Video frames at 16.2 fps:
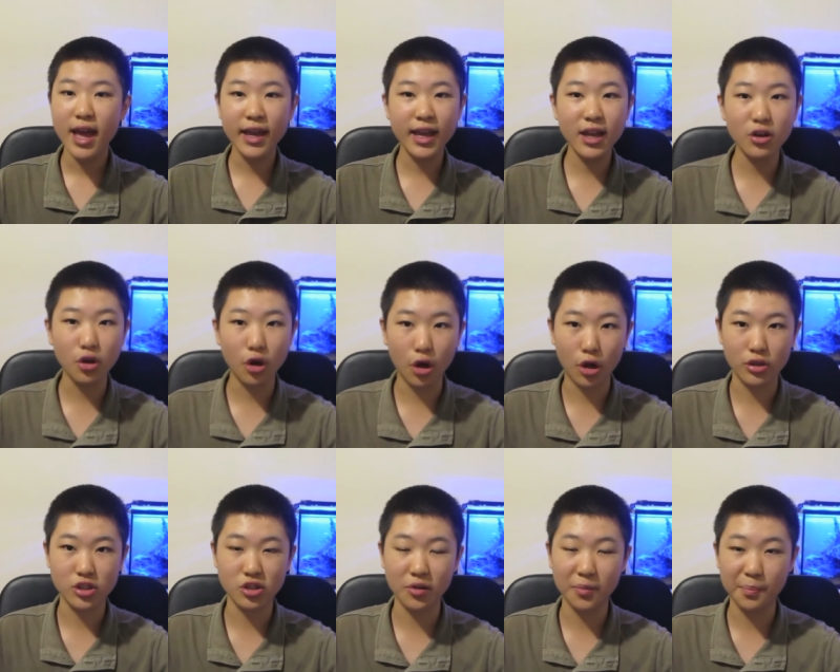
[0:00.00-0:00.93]
it can
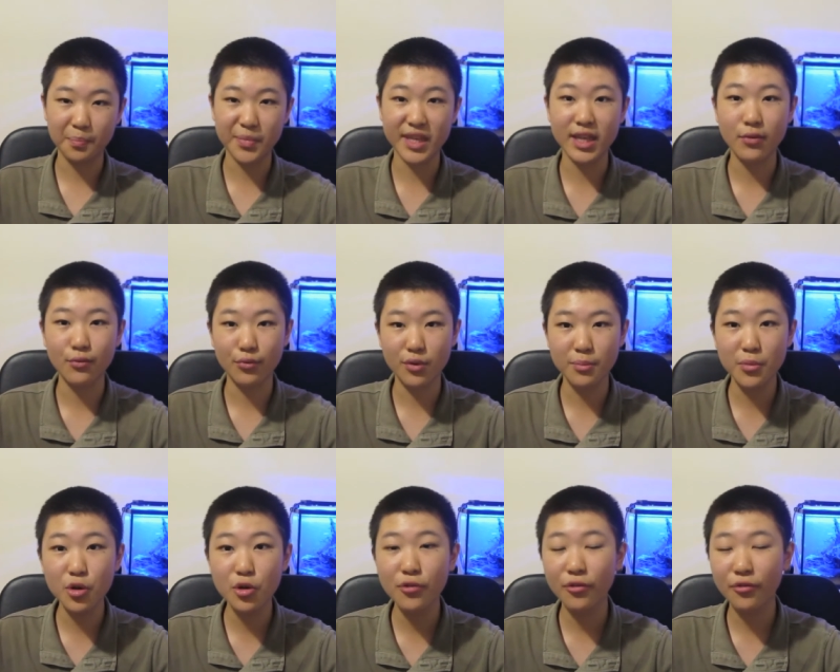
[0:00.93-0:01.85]
also be
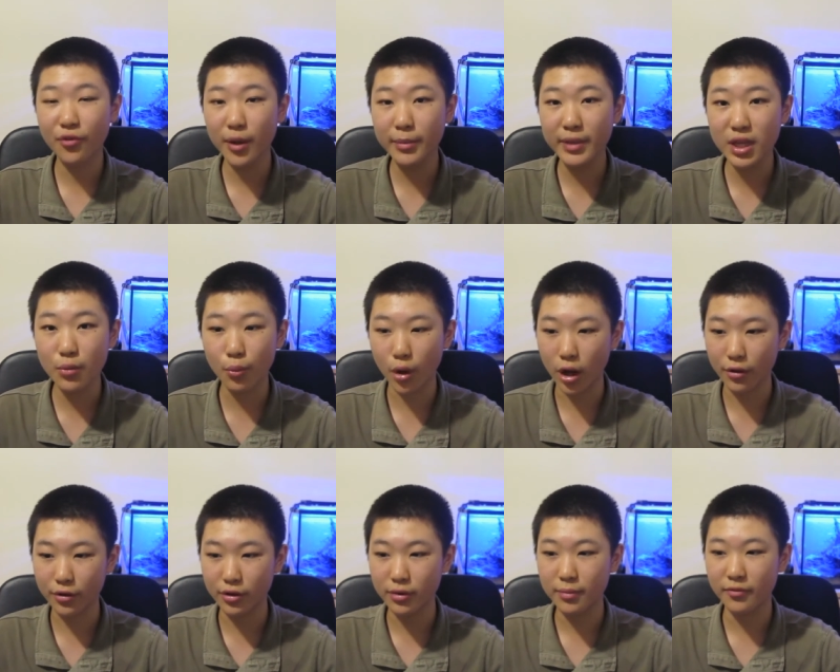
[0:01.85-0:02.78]
removed from the
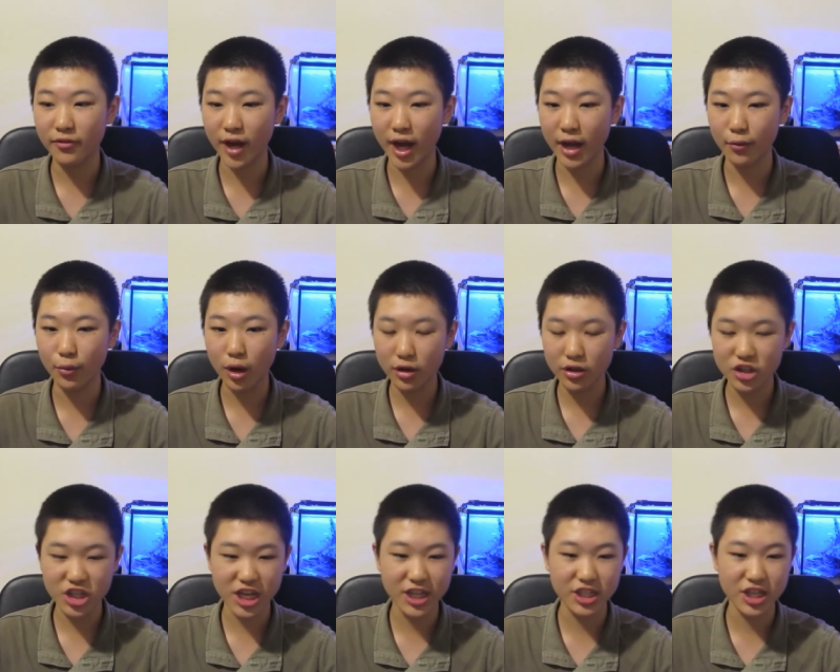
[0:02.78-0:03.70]
water via water
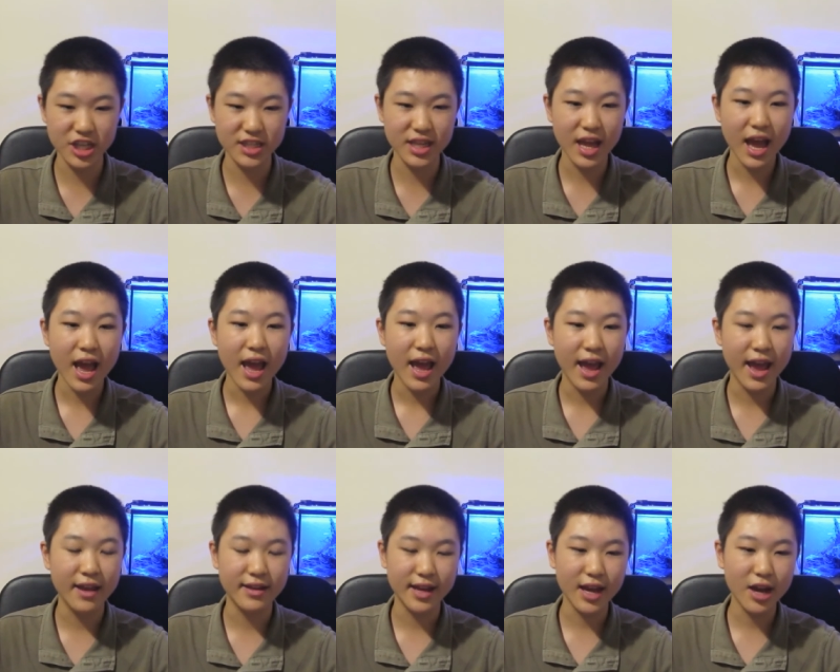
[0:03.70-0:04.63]
changes.
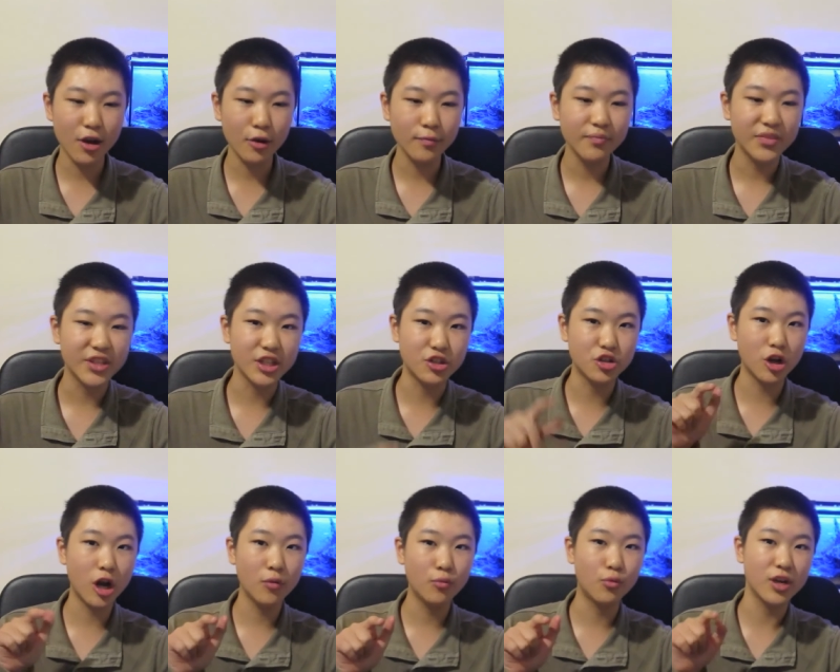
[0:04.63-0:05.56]
And now the
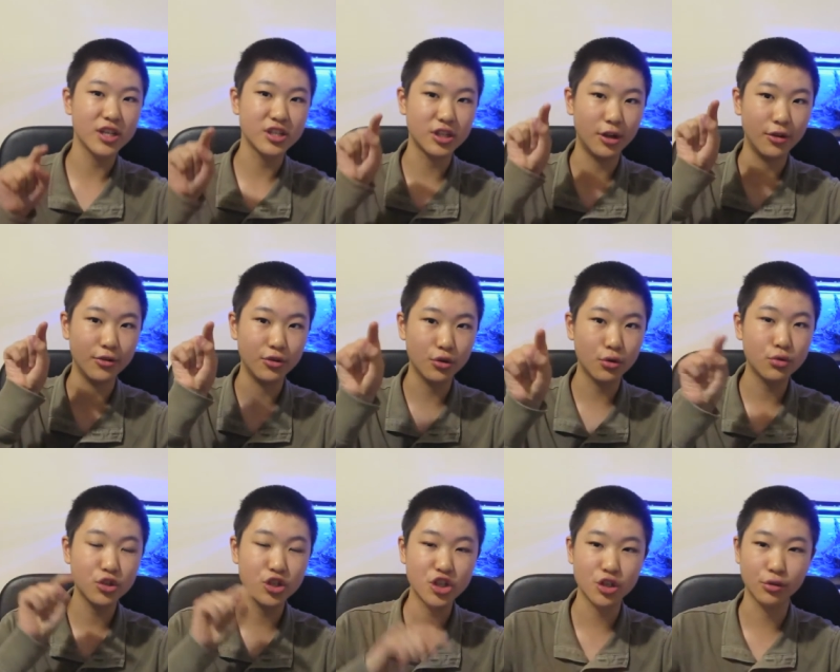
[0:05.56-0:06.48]
job rests on
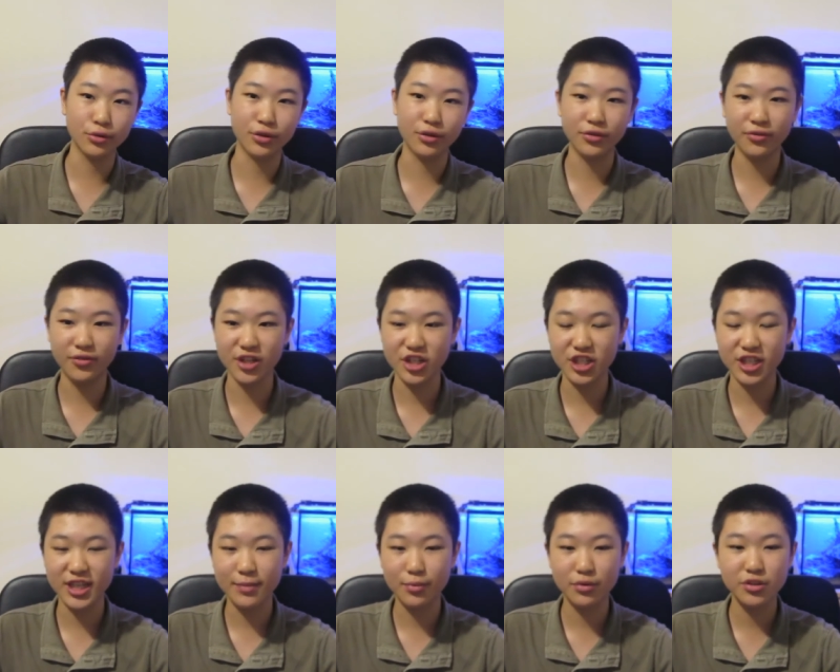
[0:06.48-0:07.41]
your shoulder, fish
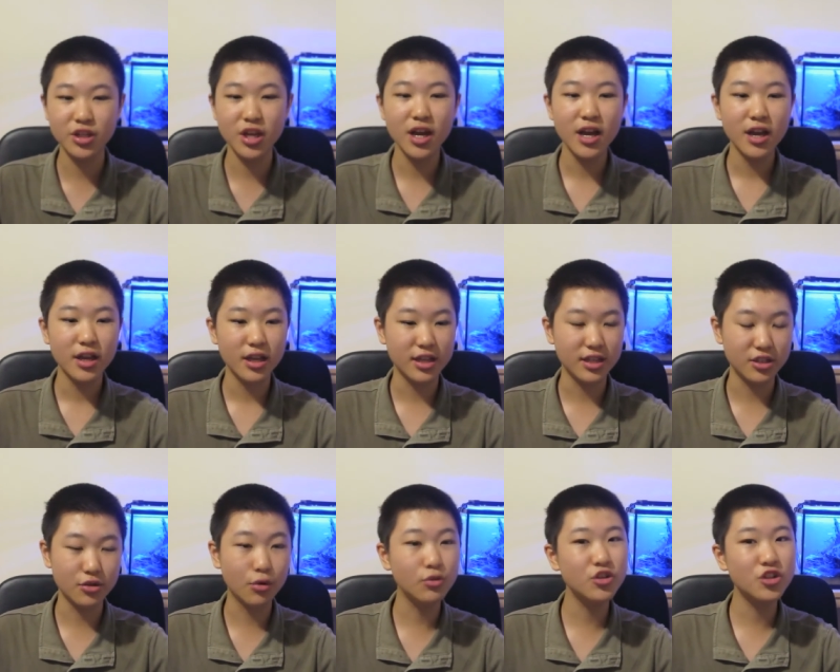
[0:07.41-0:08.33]
keepers.
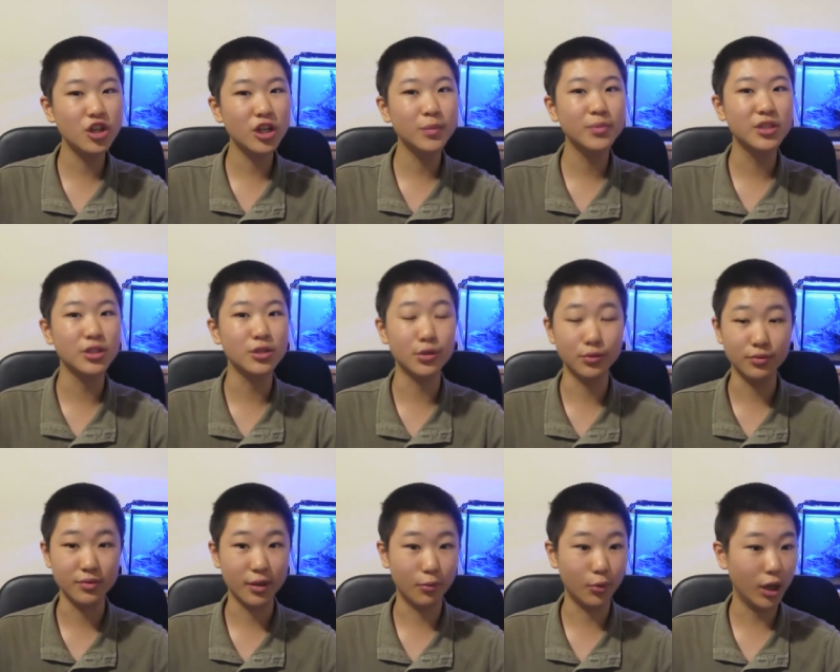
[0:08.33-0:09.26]
It's your job to,
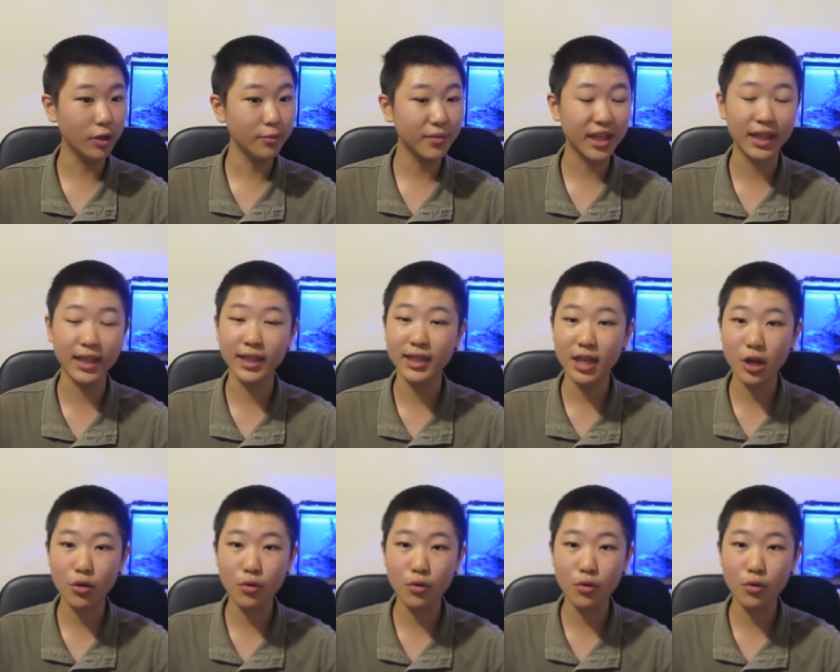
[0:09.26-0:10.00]
well, clean the